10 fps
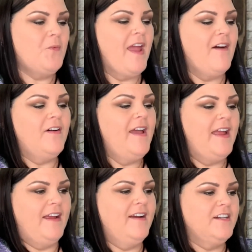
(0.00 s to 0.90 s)
we have a
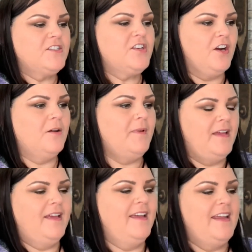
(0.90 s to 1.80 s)
hair
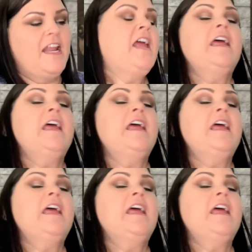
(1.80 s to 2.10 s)
turban.